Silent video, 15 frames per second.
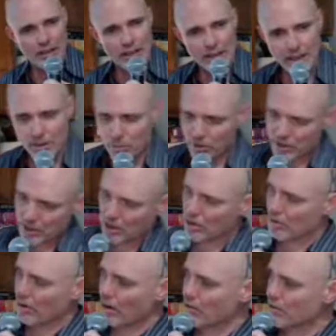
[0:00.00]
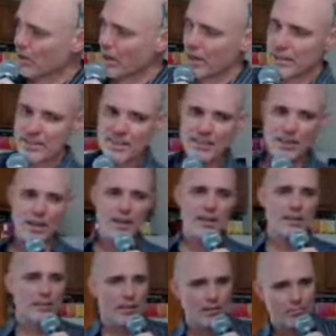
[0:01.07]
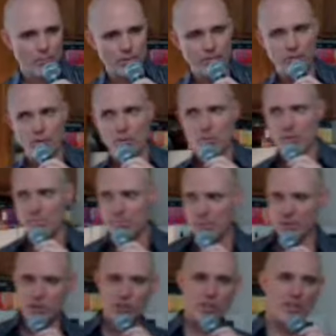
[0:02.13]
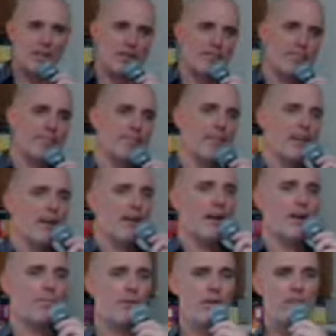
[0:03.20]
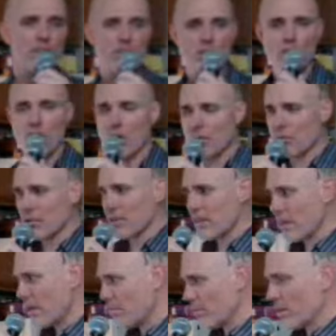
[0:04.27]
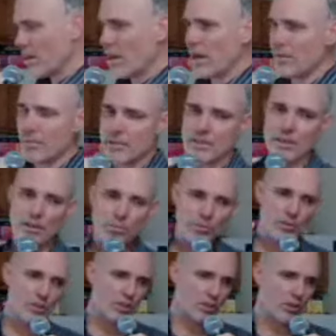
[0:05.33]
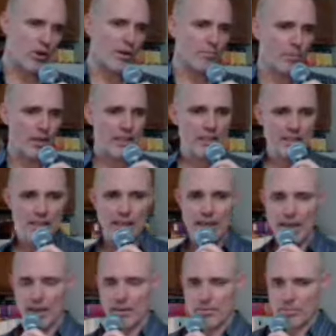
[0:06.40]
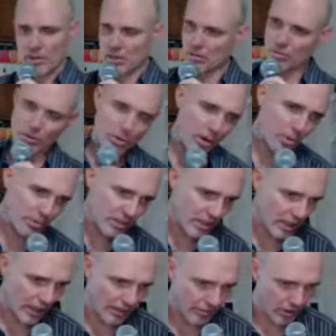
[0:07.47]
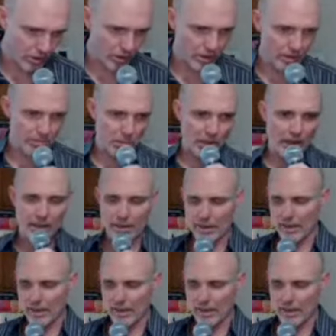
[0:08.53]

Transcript: Here we go. Okay, tonight, before we push in, I'm going to start with a couple of comments. And I want to start by saying, we're always going to have a good and a bad.